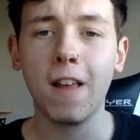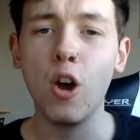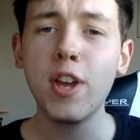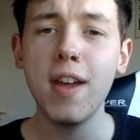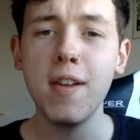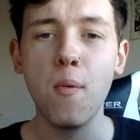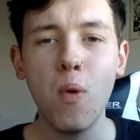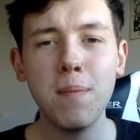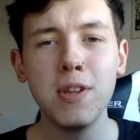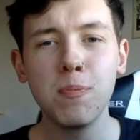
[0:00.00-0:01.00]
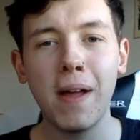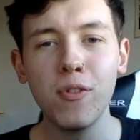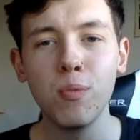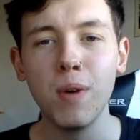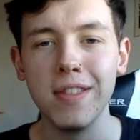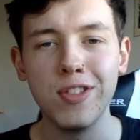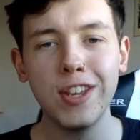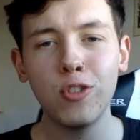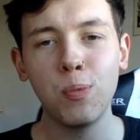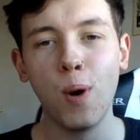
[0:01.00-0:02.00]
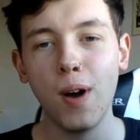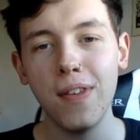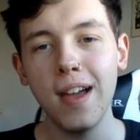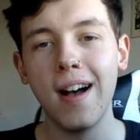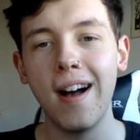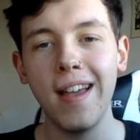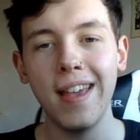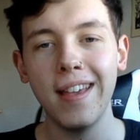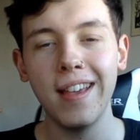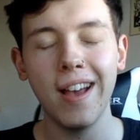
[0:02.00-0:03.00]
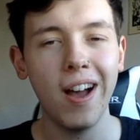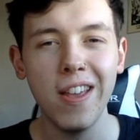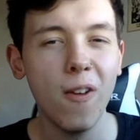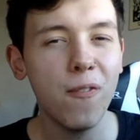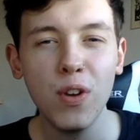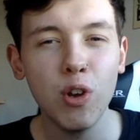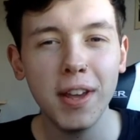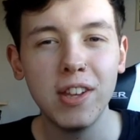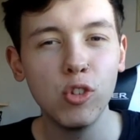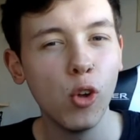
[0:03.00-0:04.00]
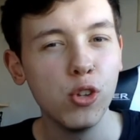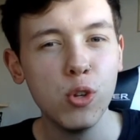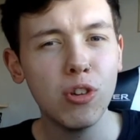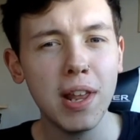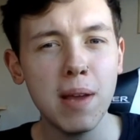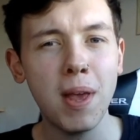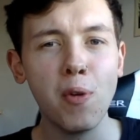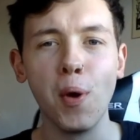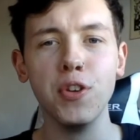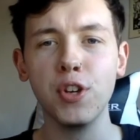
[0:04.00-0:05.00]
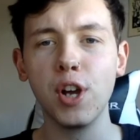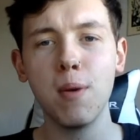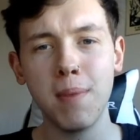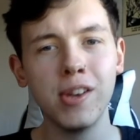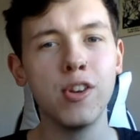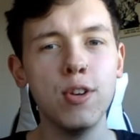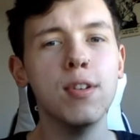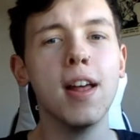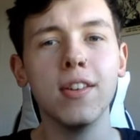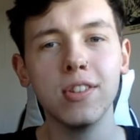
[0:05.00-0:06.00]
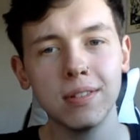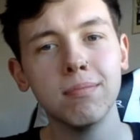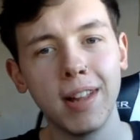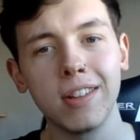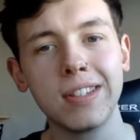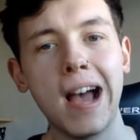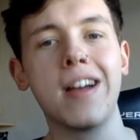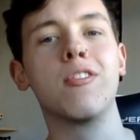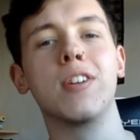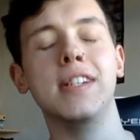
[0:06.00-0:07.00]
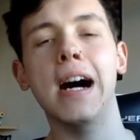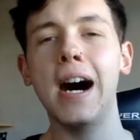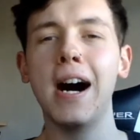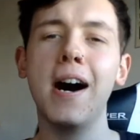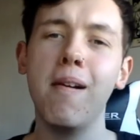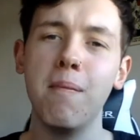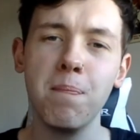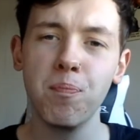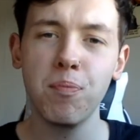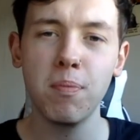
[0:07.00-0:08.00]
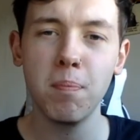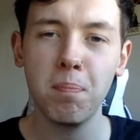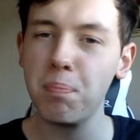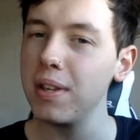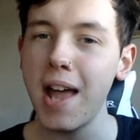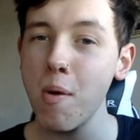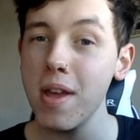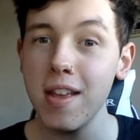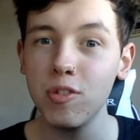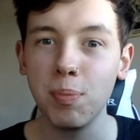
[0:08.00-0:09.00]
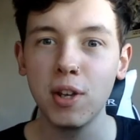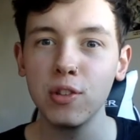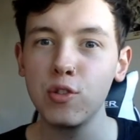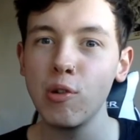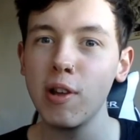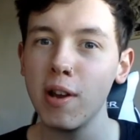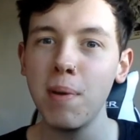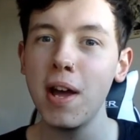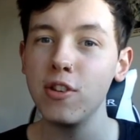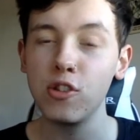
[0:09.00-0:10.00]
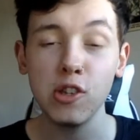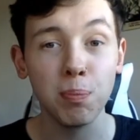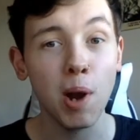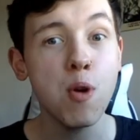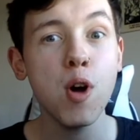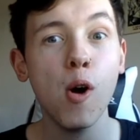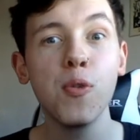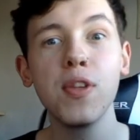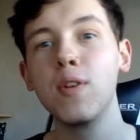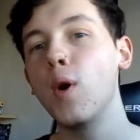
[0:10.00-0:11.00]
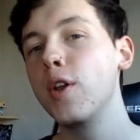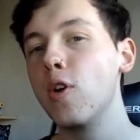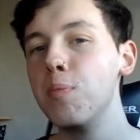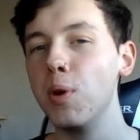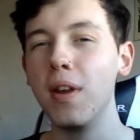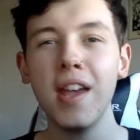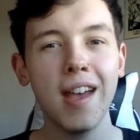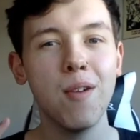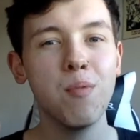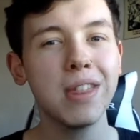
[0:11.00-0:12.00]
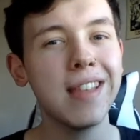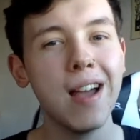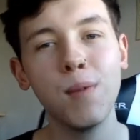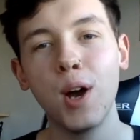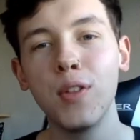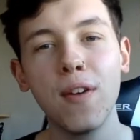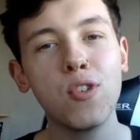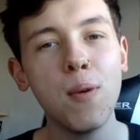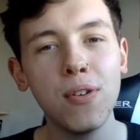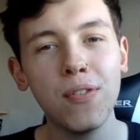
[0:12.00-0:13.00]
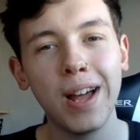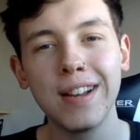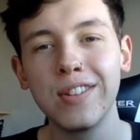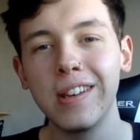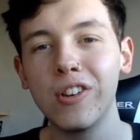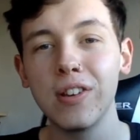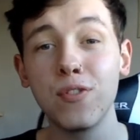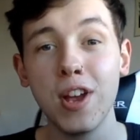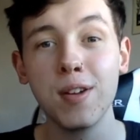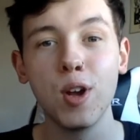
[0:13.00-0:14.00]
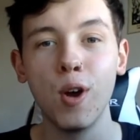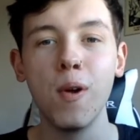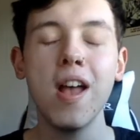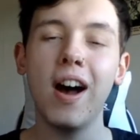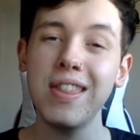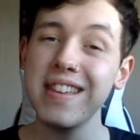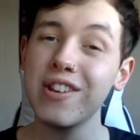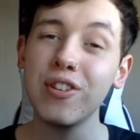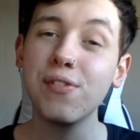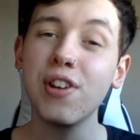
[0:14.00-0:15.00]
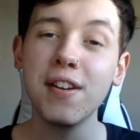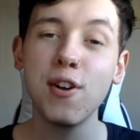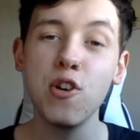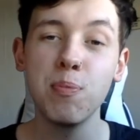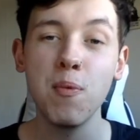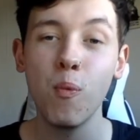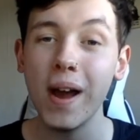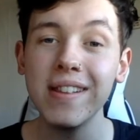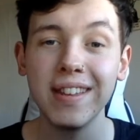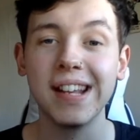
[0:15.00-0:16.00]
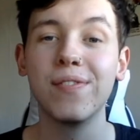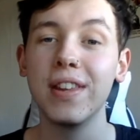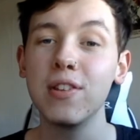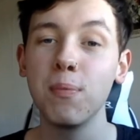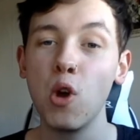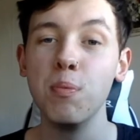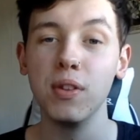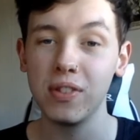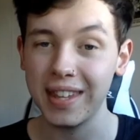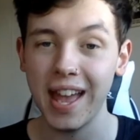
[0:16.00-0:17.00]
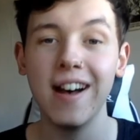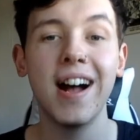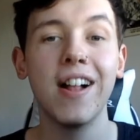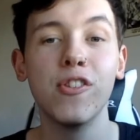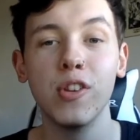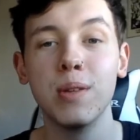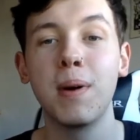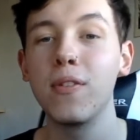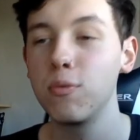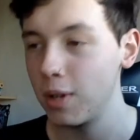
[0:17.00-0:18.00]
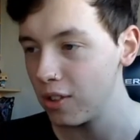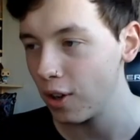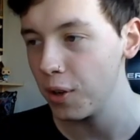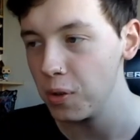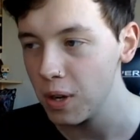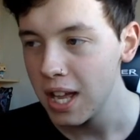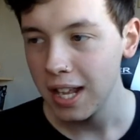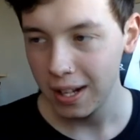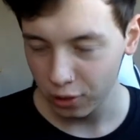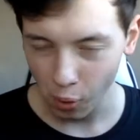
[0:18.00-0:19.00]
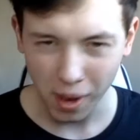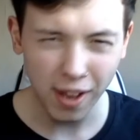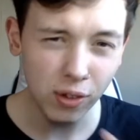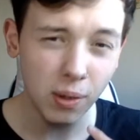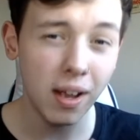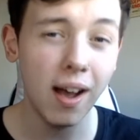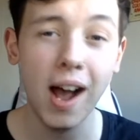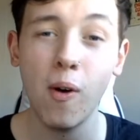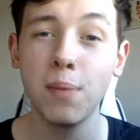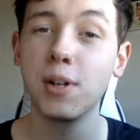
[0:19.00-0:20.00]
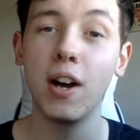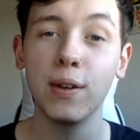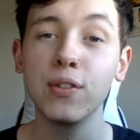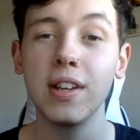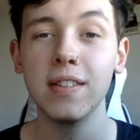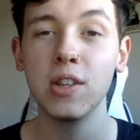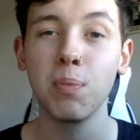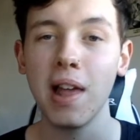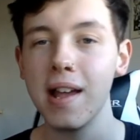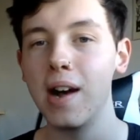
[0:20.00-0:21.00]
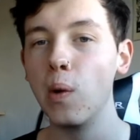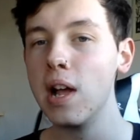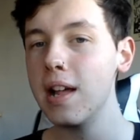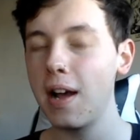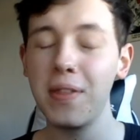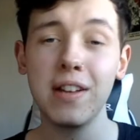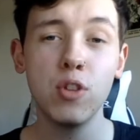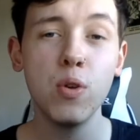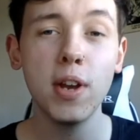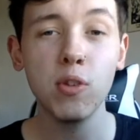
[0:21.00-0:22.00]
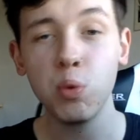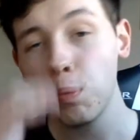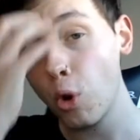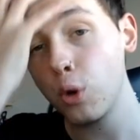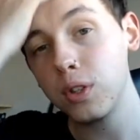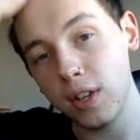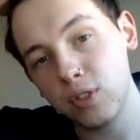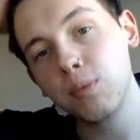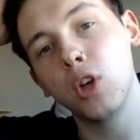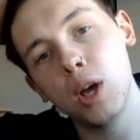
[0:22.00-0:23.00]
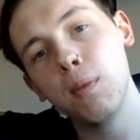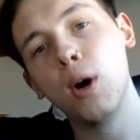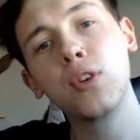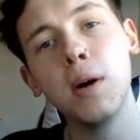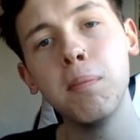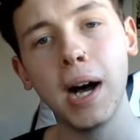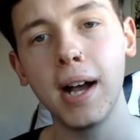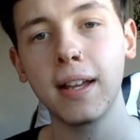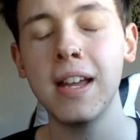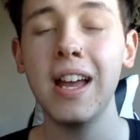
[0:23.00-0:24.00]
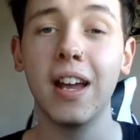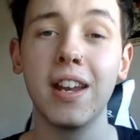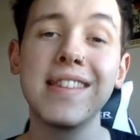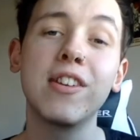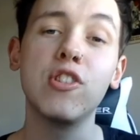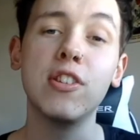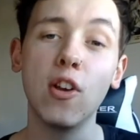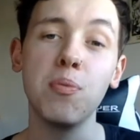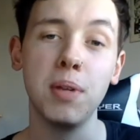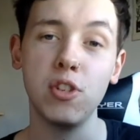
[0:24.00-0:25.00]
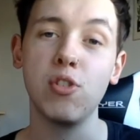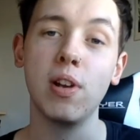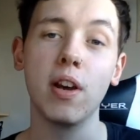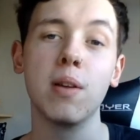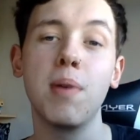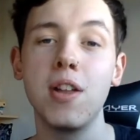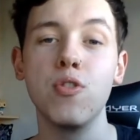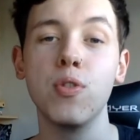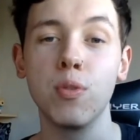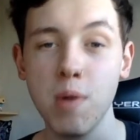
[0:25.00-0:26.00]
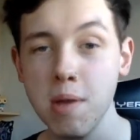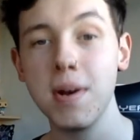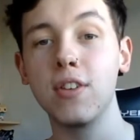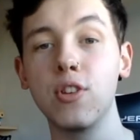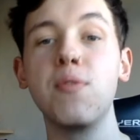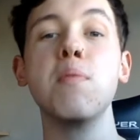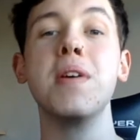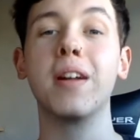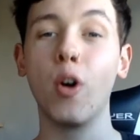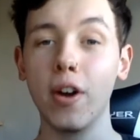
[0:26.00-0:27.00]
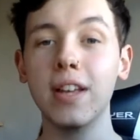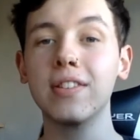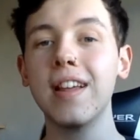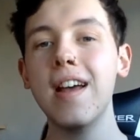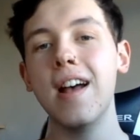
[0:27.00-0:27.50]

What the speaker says: Okay, women's bantamweight. This one, I feel like is not usually a big one. You go Amanda Nunes, next category. But now it is because of Juliana Pena. She's blown the whole thing wide open. And with that in mind, I've gone for Valentina Shevchenko. I think Shevchenko has been waiting for this moment to get her hands on the bantamweight title. So here's how I'm kind of seeing this play out. I think Nunes will probably take some time off, come back, and I think she does beat Juliana Pena in the rematch, if we're being honest.